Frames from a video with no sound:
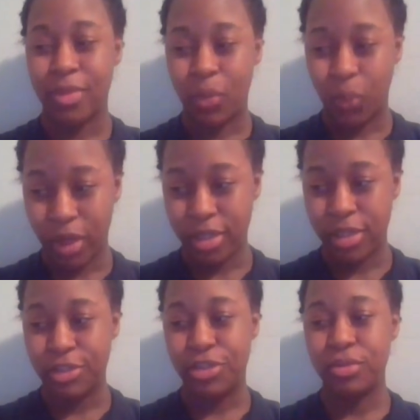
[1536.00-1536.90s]
1,
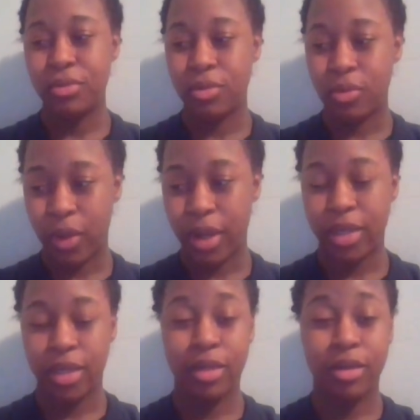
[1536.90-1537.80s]
2,
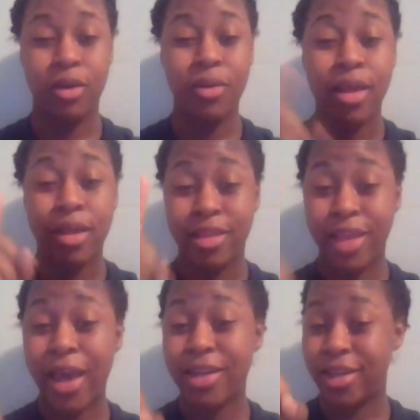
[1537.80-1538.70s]
ready, go.
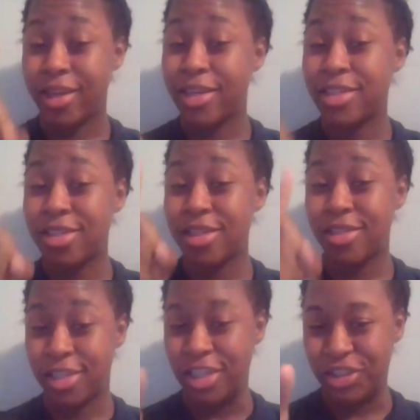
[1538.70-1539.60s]
That is
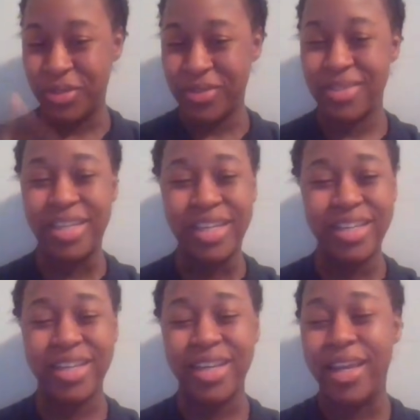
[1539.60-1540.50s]
essential. Good.
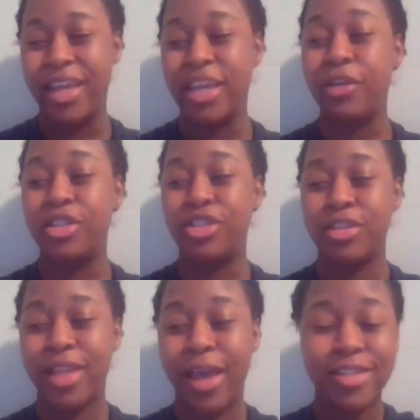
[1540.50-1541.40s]
And here's your
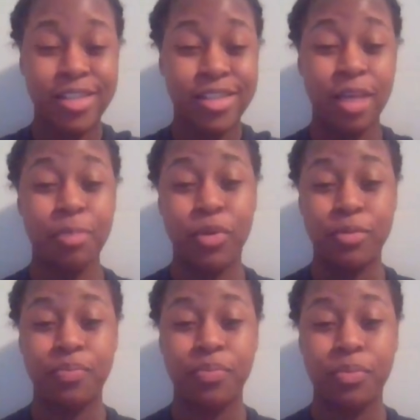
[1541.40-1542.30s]
last example.